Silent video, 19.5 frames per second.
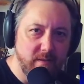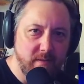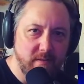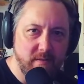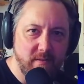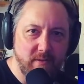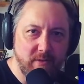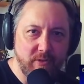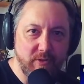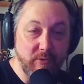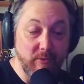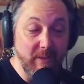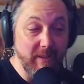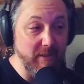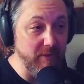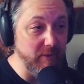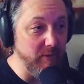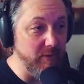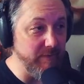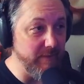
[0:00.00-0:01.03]
So I
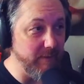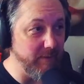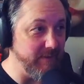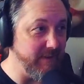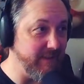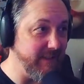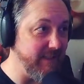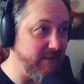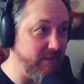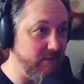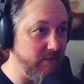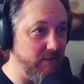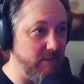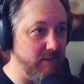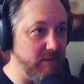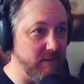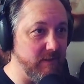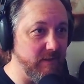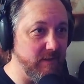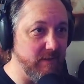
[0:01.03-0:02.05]
don't know if I really got
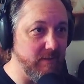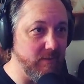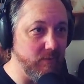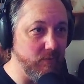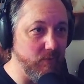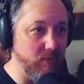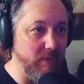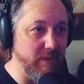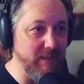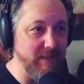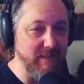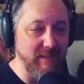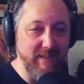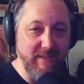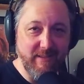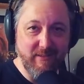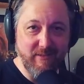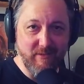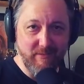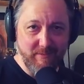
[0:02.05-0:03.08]
across why I like
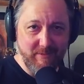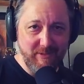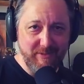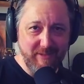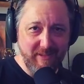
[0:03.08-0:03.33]
it so much.